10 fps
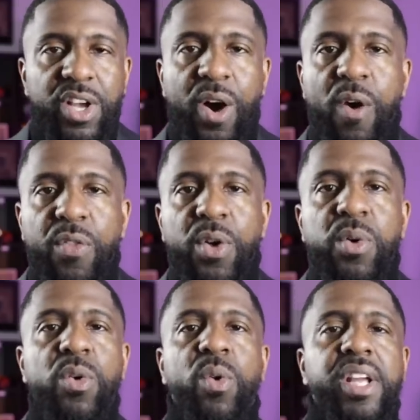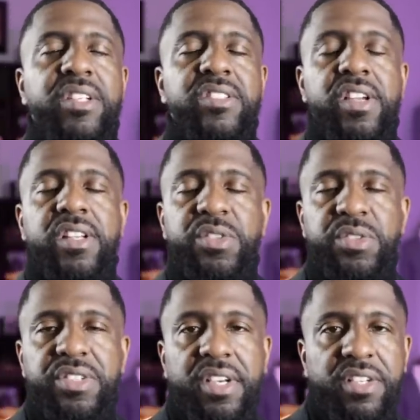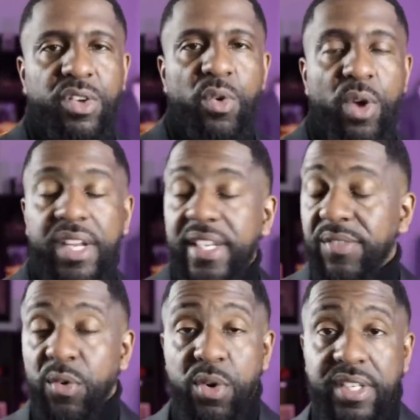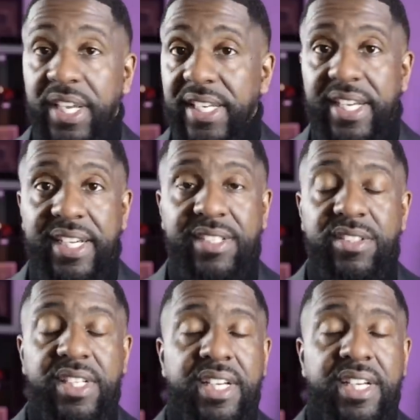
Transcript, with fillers: Although great signature scents, great for date nights.